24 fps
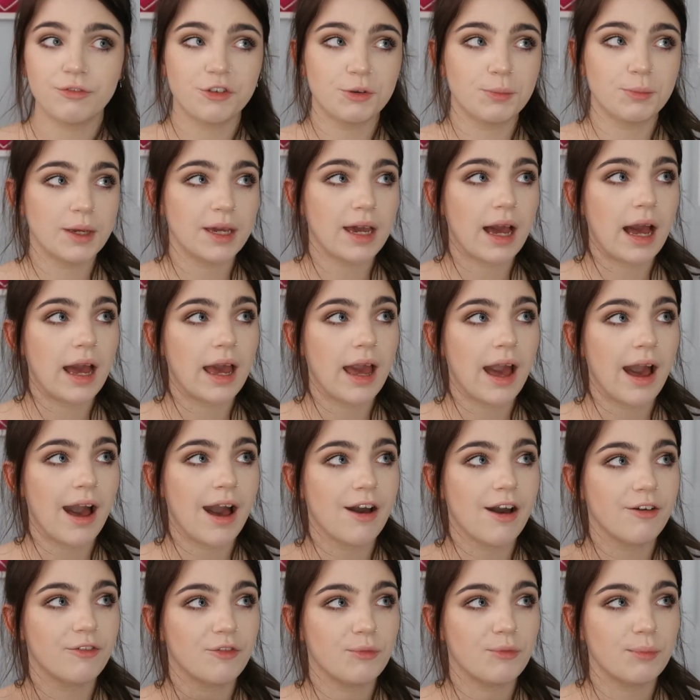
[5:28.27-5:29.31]
For me, I
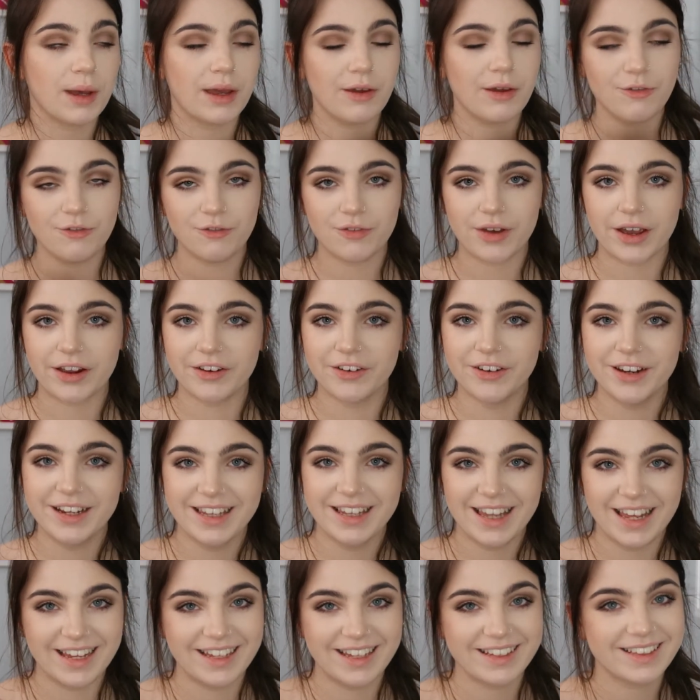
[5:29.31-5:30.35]
have my fairy
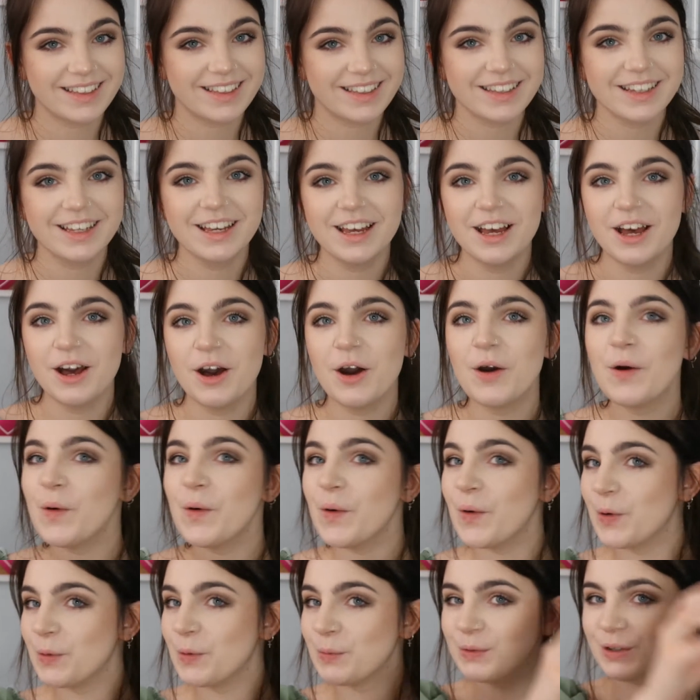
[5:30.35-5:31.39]
lights
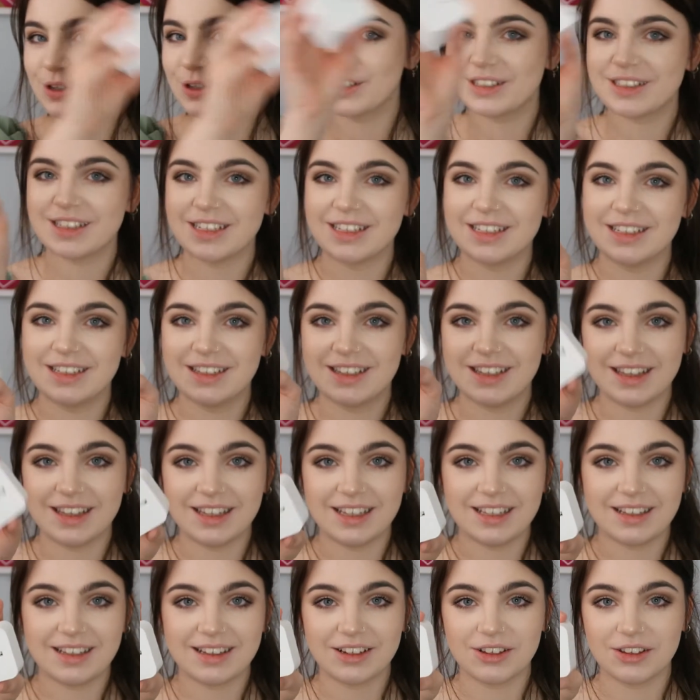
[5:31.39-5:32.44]
all plugged into
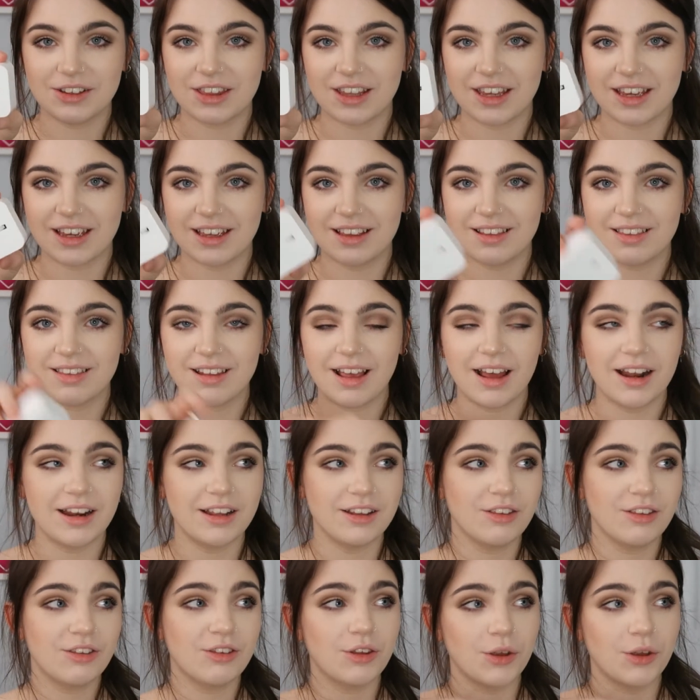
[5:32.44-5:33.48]
these little things, and
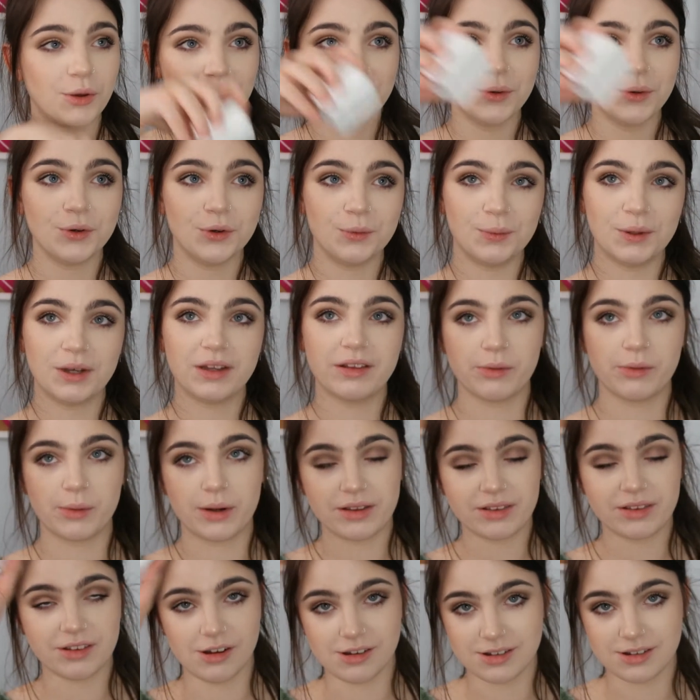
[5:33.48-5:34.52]
it's so cool because when
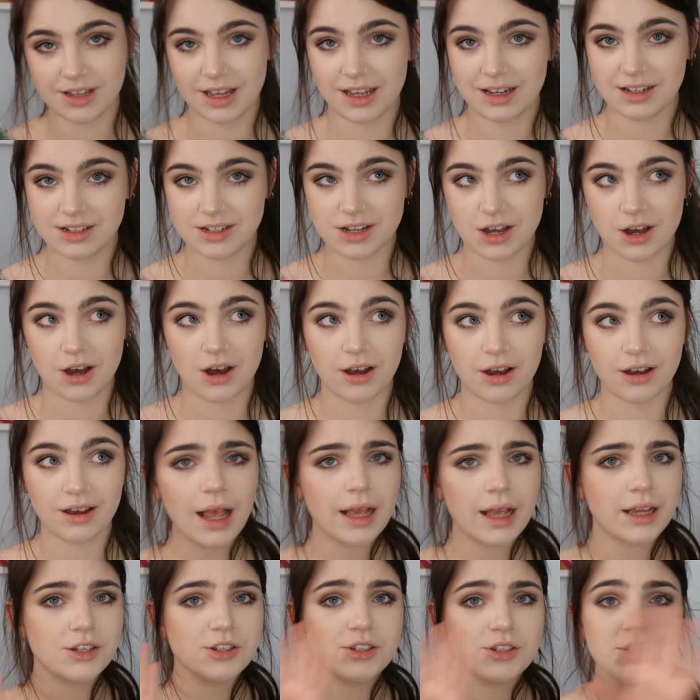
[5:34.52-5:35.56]
it starts getting dark
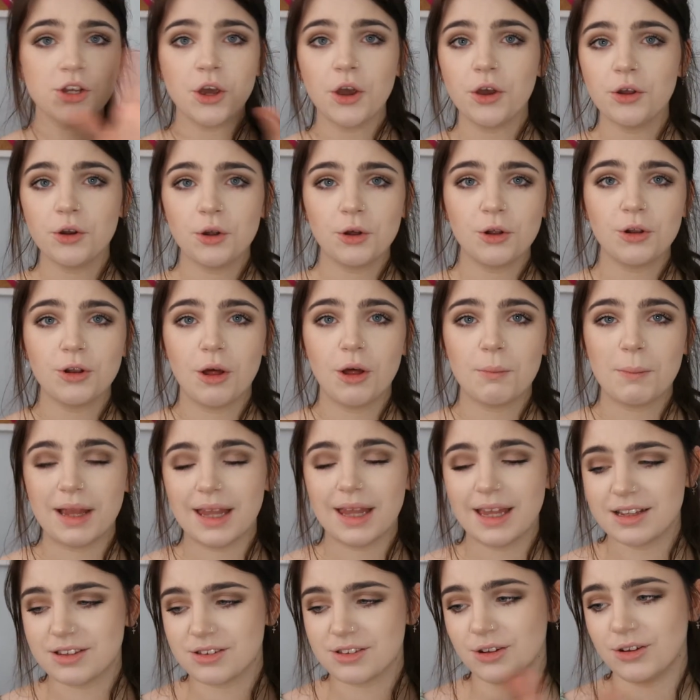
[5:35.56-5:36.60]
I can just turn all my
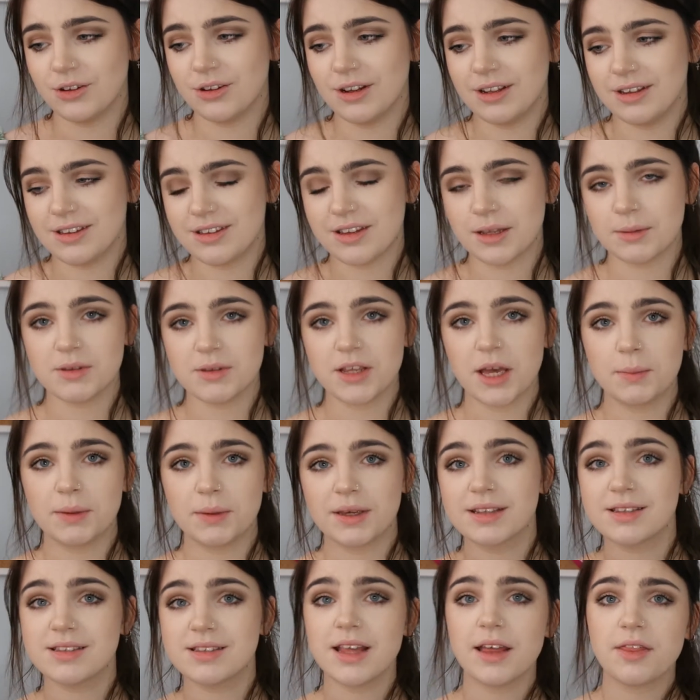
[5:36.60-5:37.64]
lights on at the same time. You
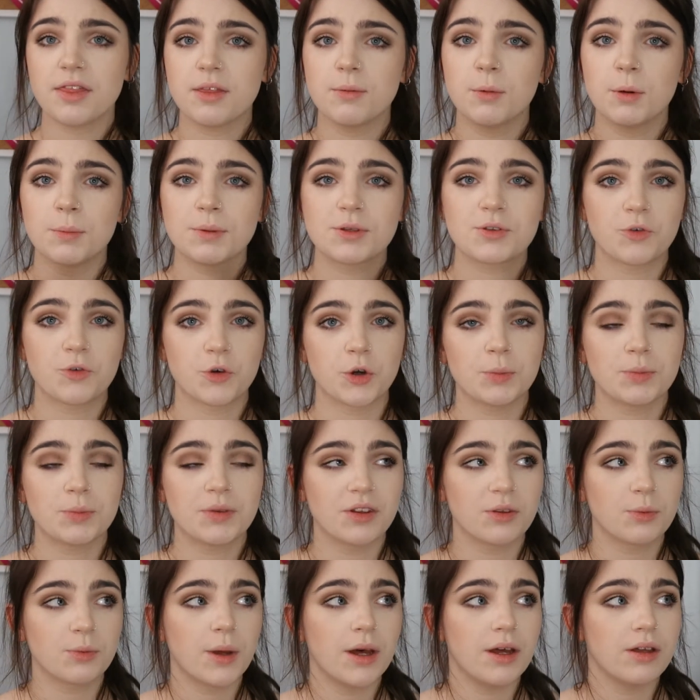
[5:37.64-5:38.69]
can set them up as groups
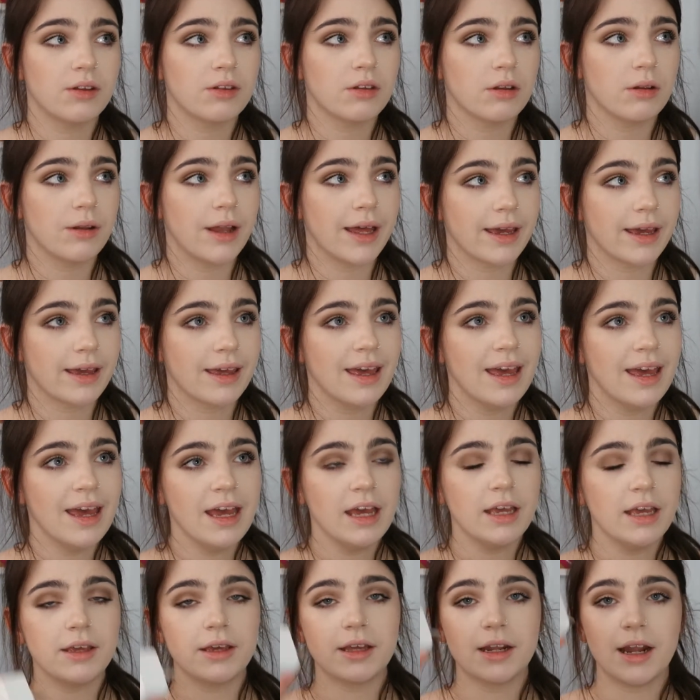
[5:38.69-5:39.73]
as well, so like
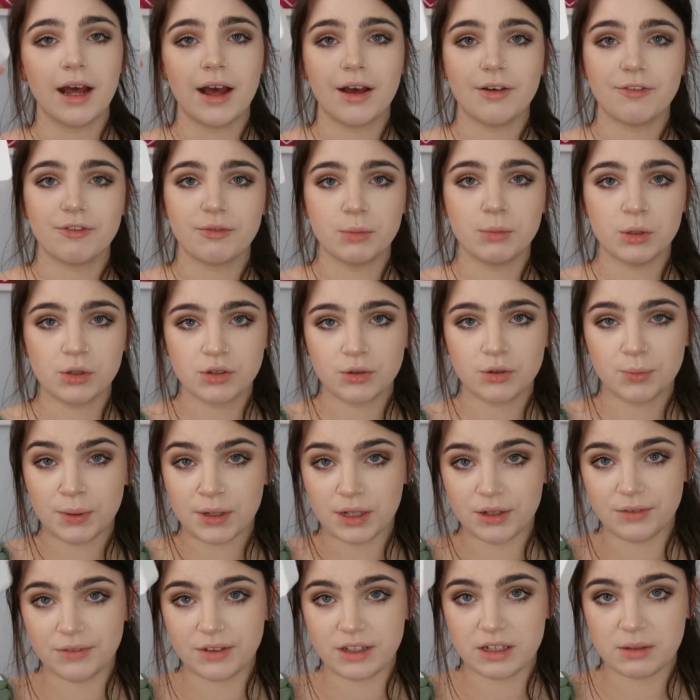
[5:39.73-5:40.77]
you can have
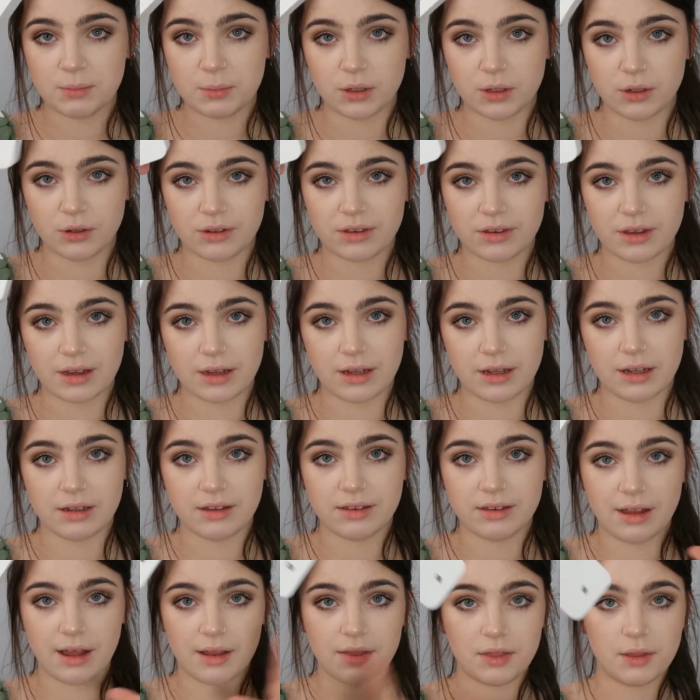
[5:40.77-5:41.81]
multiple of these plugs and then
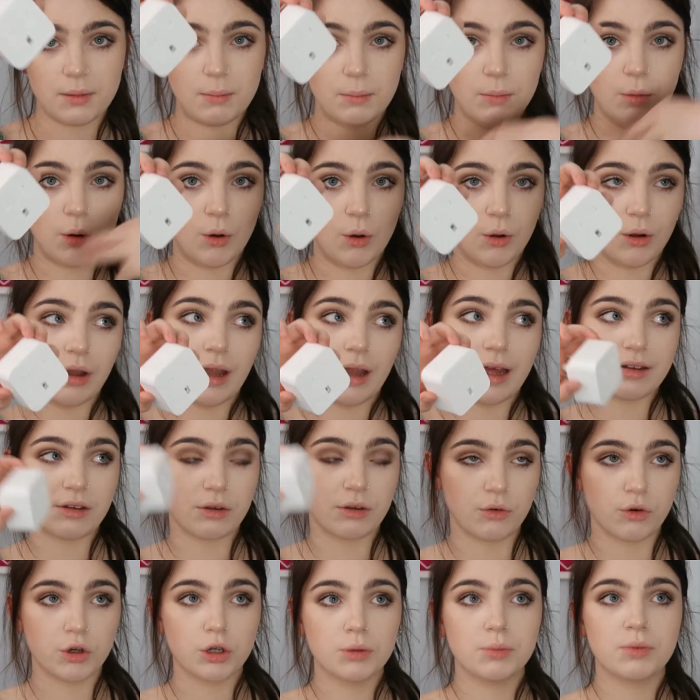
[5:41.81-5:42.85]
set them all as a
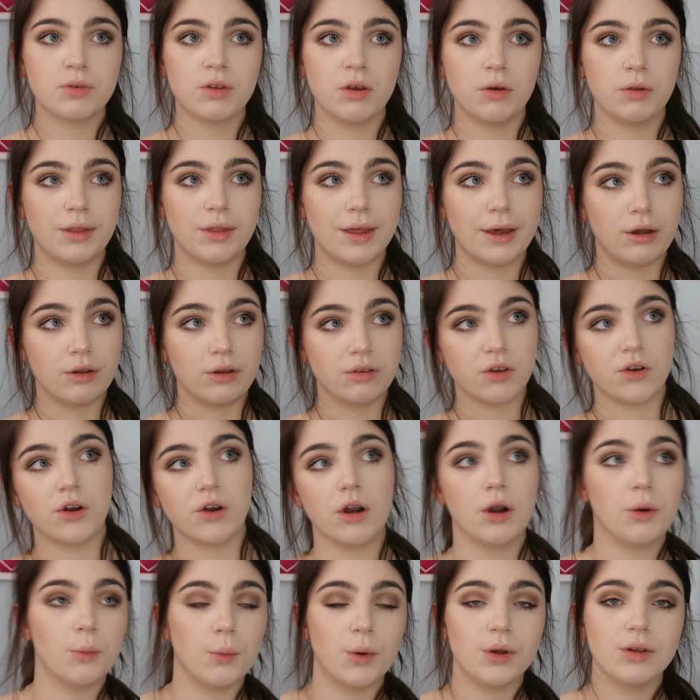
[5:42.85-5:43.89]
group so they all turn
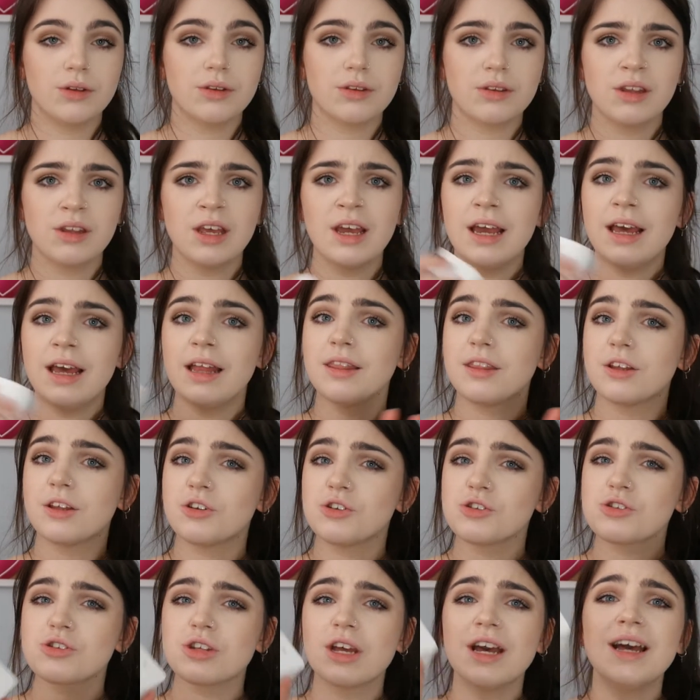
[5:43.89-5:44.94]
on at once. This